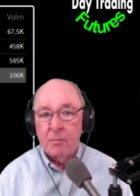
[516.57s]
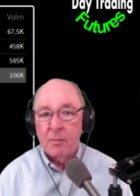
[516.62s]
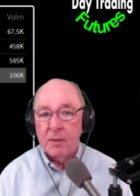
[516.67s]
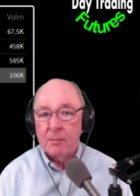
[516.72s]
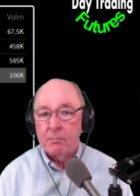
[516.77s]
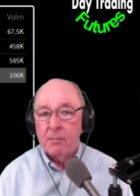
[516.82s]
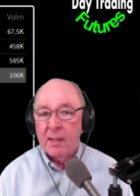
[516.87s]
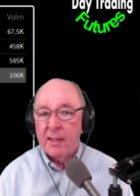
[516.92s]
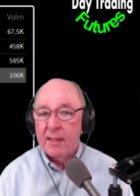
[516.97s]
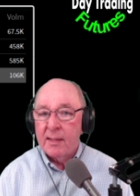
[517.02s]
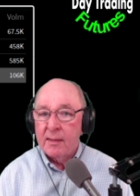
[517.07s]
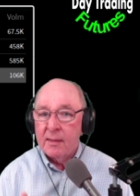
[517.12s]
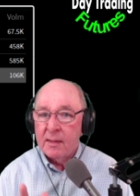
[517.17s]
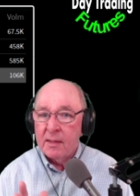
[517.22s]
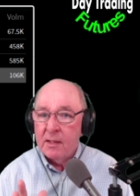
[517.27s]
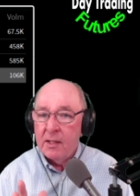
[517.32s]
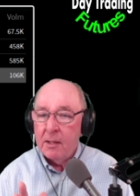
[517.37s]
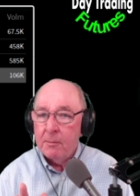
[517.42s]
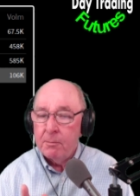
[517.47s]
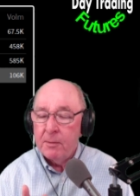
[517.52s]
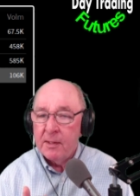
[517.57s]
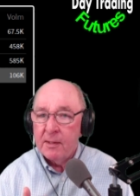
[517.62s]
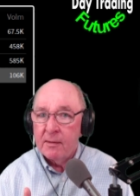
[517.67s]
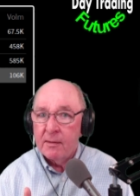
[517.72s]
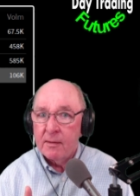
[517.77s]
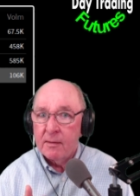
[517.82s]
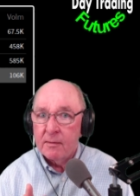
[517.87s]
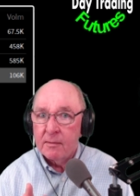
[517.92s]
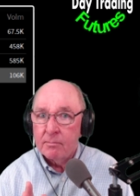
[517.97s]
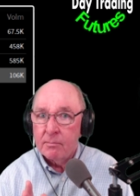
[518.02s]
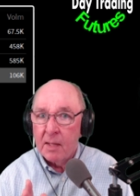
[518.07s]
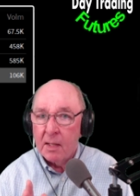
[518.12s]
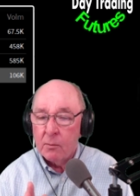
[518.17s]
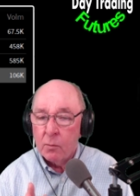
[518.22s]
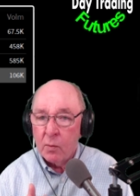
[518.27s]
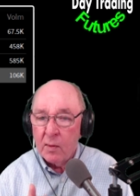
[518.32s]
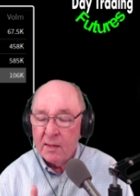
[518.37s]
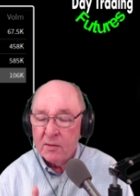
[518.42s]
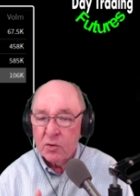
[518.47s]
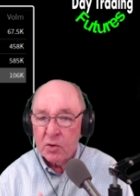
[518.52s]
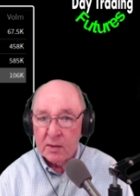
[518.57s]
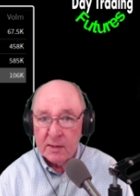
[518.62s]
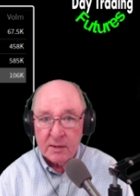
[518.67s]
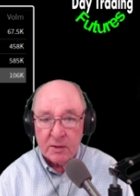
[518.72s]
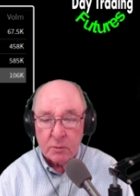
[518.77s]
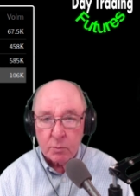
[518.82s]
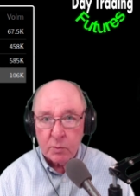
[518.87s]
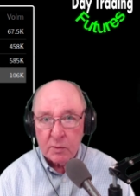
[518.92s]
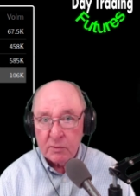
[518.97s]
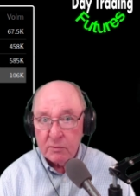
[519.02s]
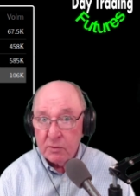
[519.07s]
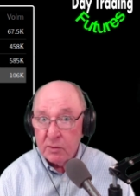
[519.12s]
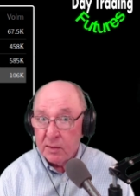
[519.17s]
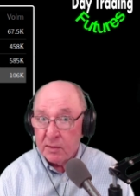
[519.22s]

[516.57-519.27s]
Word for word: But by keeping my watch list with